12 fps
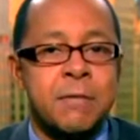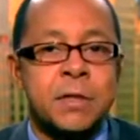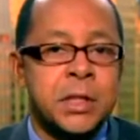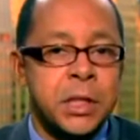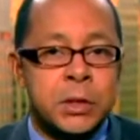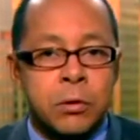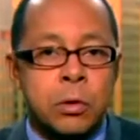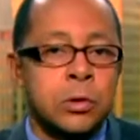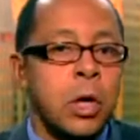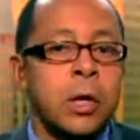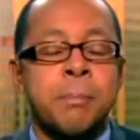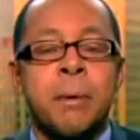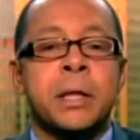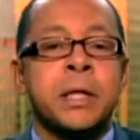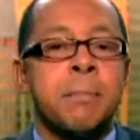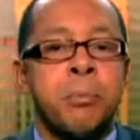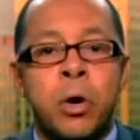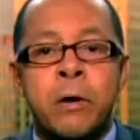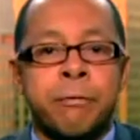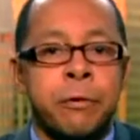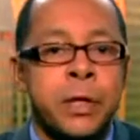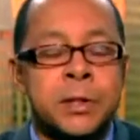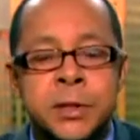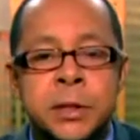17-year-old talking about their
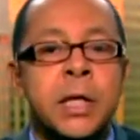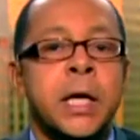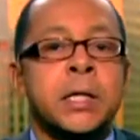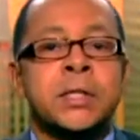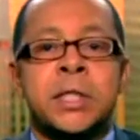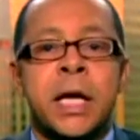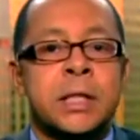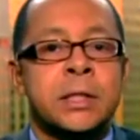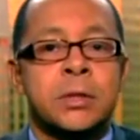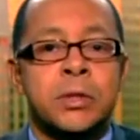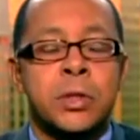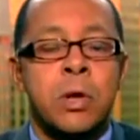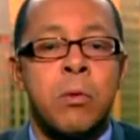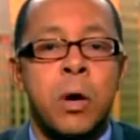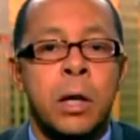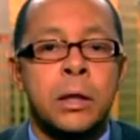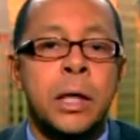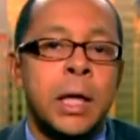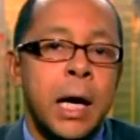boyfriends and sex and so on.